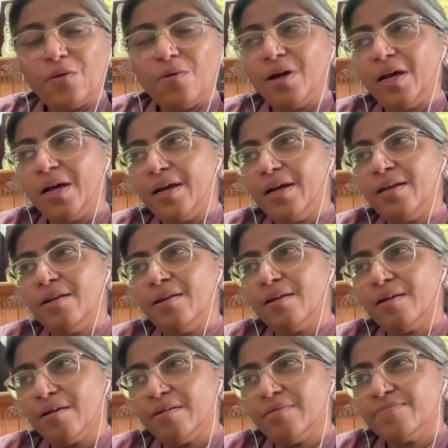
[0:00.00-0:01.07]

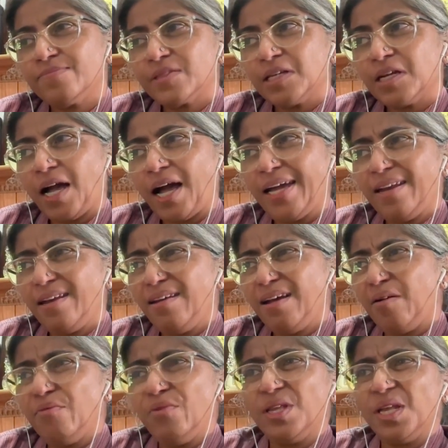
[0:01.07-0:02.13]
and I didn't
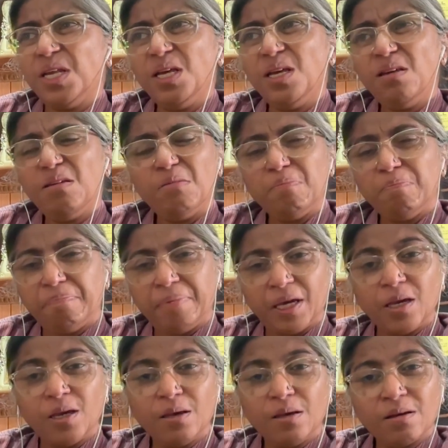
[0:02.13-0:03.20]
come with any
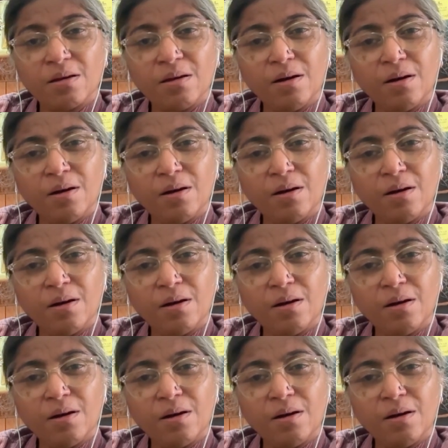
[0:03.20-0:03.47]
big,